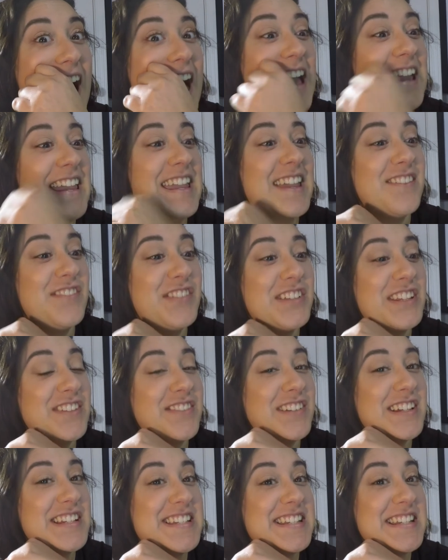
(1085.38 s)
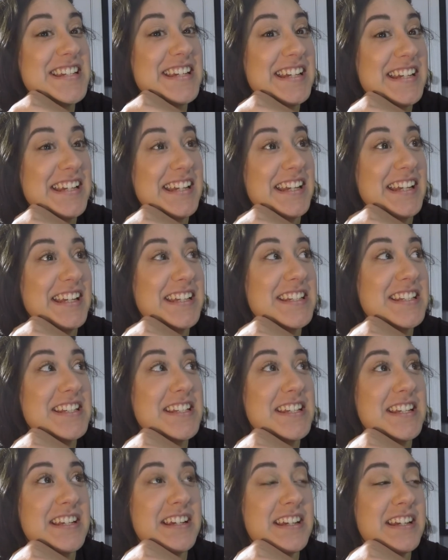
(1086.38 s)
I can't believe I did
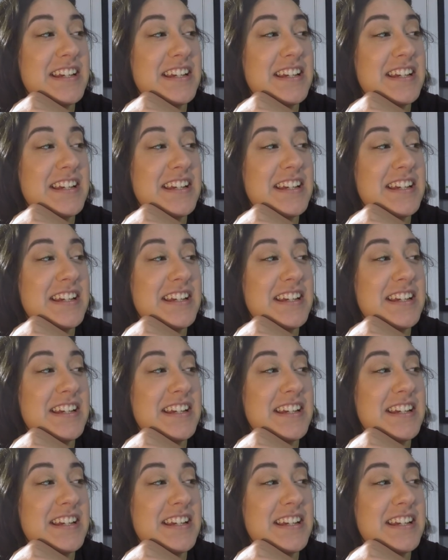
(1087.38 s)
it